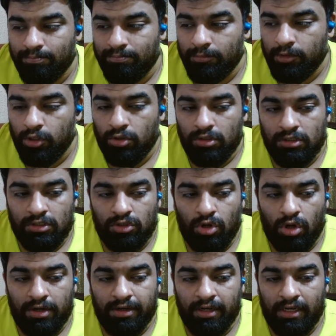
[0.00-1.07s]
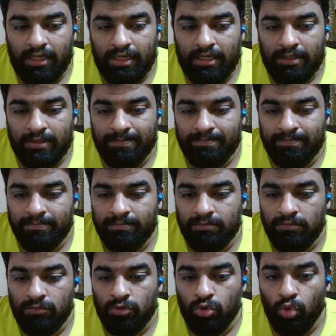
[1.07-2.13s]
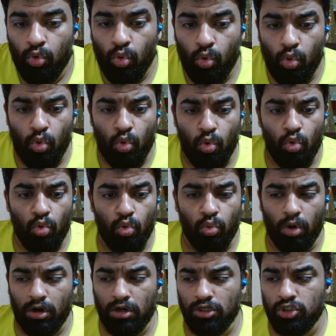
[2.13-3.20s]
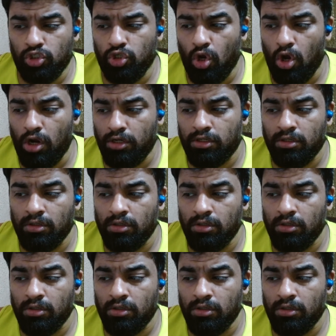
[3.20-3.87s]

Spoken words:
No, it's not really. Ooh, what a shot!